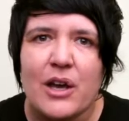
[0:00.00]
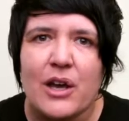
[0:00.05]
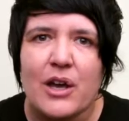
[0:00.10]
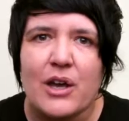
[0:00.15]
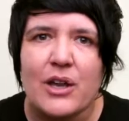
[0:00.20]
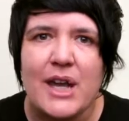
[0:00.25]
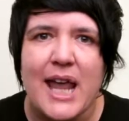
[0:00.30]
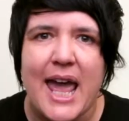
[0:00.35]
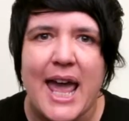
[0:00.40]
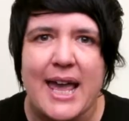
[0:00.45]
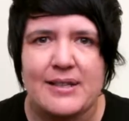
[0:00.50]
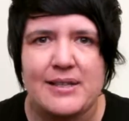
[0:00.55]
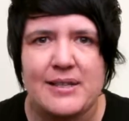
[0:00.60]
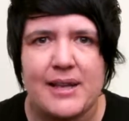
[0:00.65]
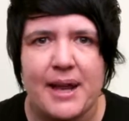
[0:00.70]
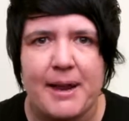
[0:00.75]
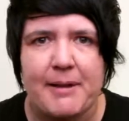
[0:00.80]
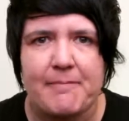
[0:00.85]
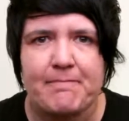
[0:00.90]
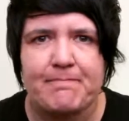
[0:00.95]
an
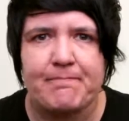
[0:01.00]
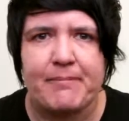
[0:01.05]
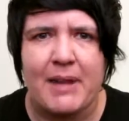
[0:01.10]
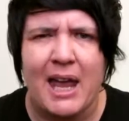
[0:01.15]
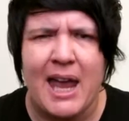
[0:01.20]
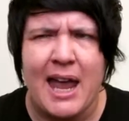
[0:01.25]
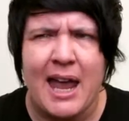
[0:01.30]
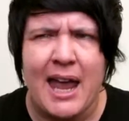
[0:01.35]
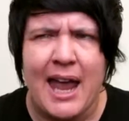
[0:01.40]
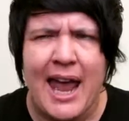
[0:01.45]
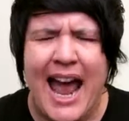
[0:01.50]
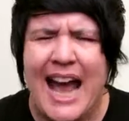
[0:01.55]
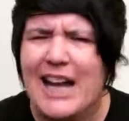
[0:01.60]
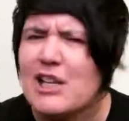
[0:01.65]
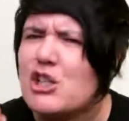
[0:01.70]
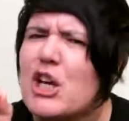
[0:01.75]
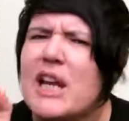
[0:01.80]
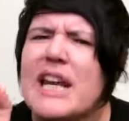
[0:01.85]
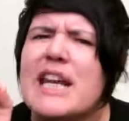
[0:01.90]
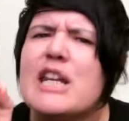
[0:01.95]
essay?
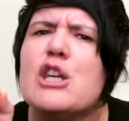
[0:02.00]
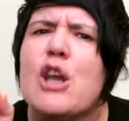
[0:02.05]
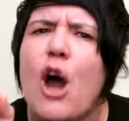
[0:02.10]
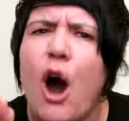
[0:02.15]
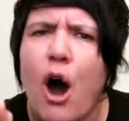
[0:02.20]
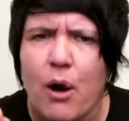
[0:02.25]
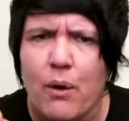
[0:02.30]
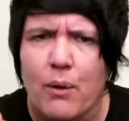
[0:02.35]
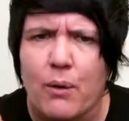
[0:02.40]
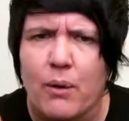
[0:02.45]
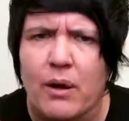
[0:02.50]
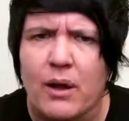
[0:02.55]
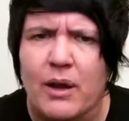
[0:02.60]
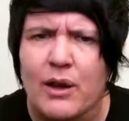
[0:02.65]
Actually, no.